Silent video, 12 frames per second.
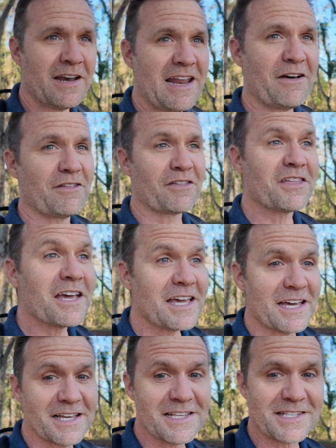Now, the thing
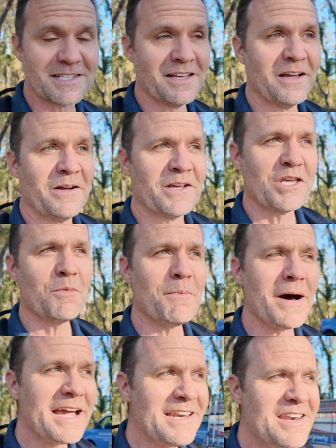is, you
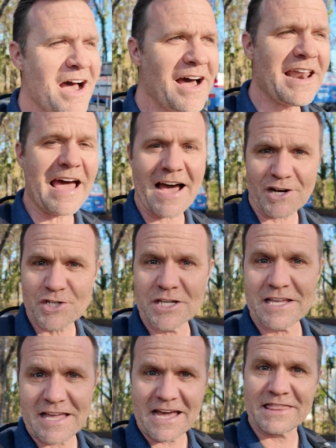might not actually
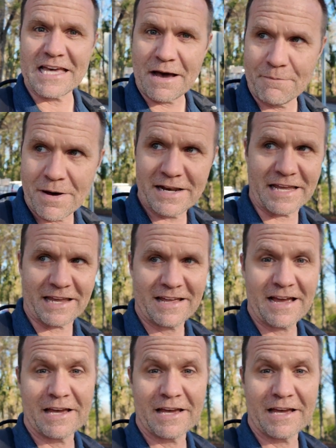get that money.